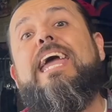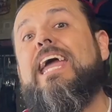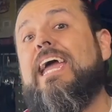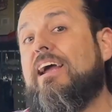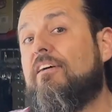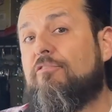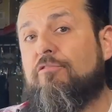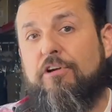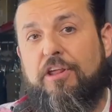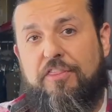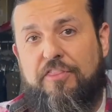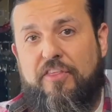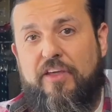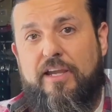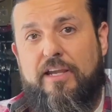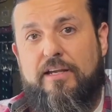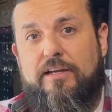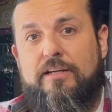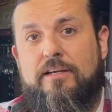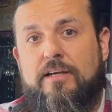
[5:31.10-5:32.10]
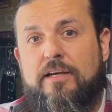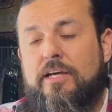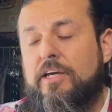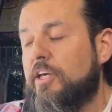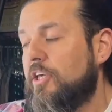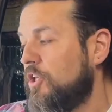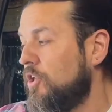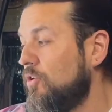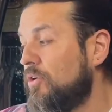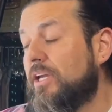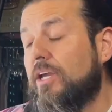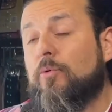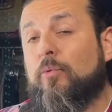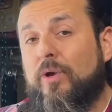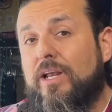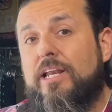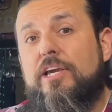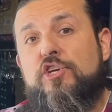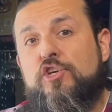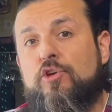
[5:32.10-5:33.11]
everything. You can
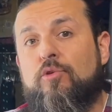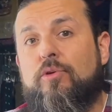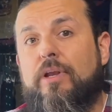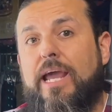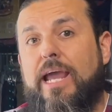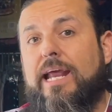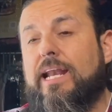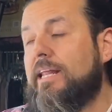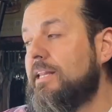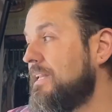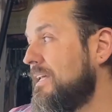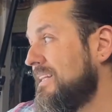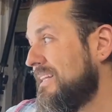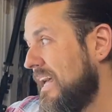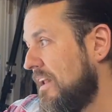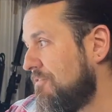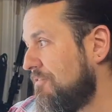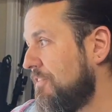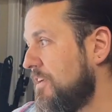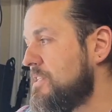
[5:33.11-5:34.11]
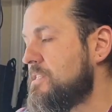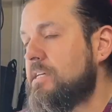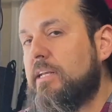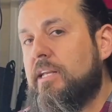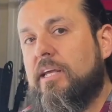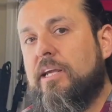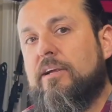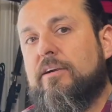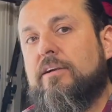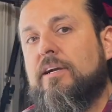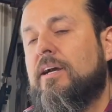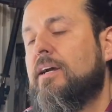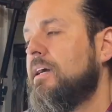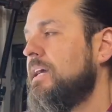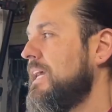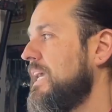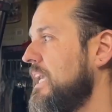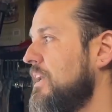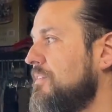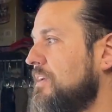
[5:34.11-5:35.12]
really shoot anything that fits in here,
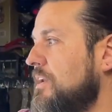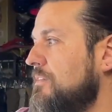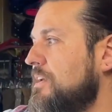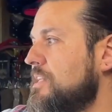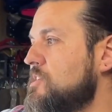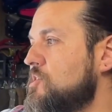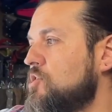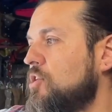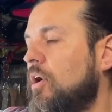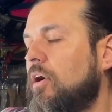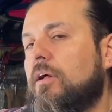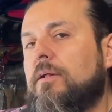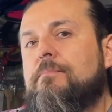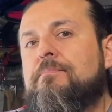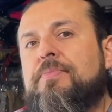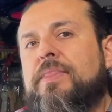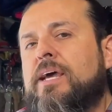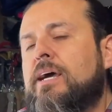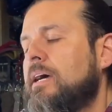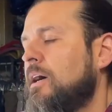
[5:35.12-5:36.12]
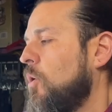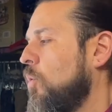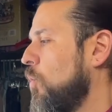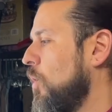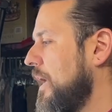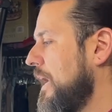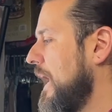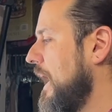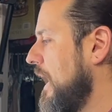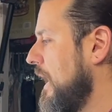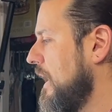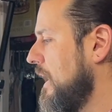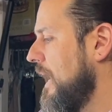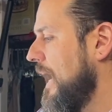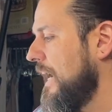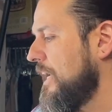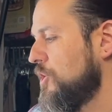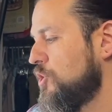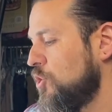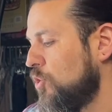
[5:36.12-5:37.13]
even if it's tall. What
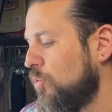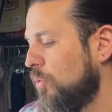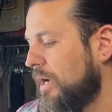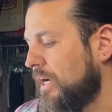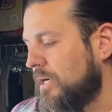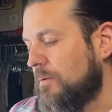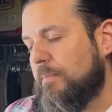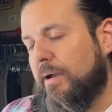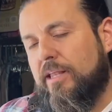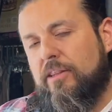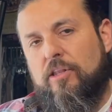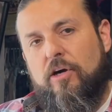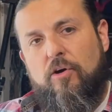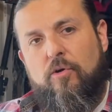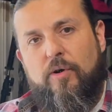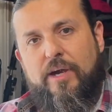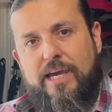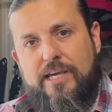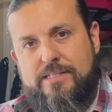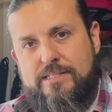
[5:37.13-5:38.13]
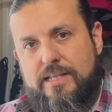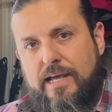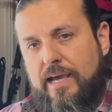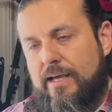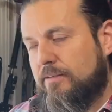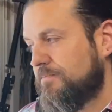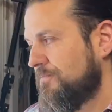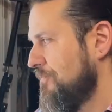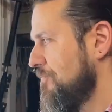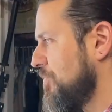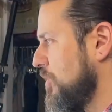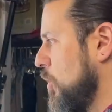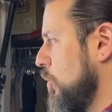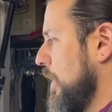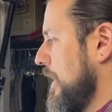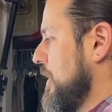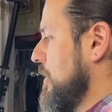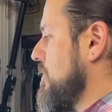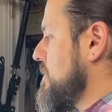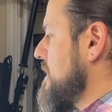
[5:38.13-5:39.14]
I do recommend though is that when you're